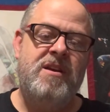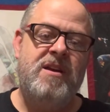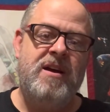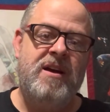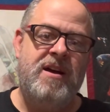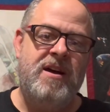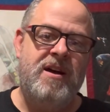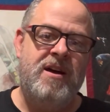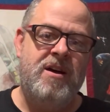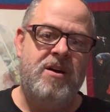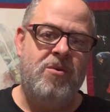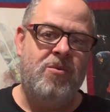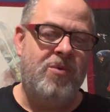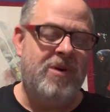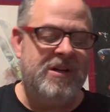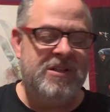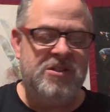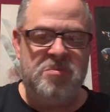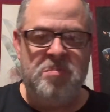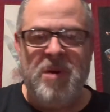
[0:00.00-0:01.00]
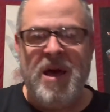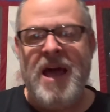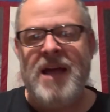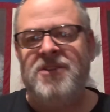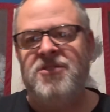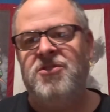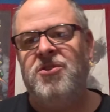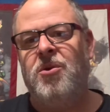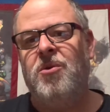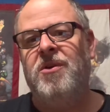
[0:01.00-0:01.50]
what his
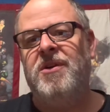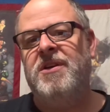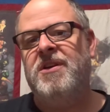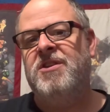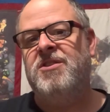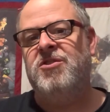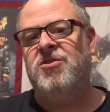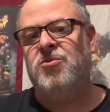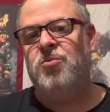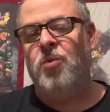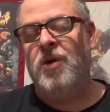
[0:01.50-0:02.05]
backstory is,